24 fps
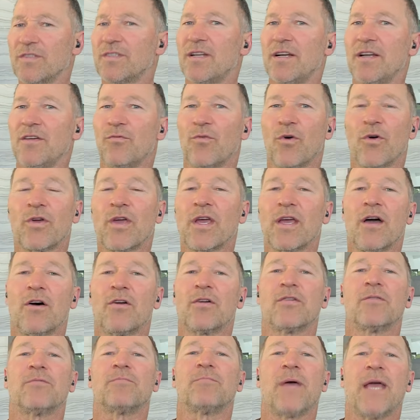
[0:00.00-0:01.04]
constantly
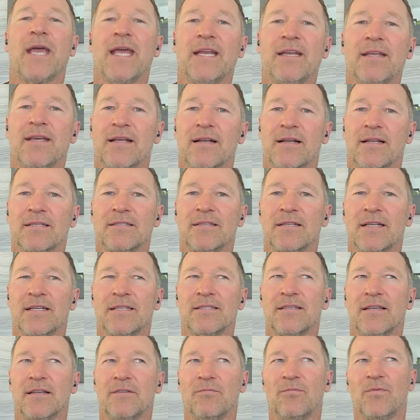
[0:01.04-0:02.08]
working out on
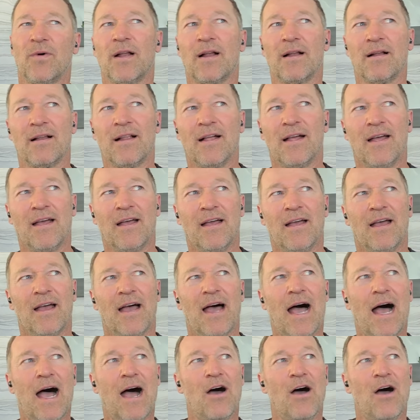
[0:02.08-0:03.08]
painkillers, and I said, "Well,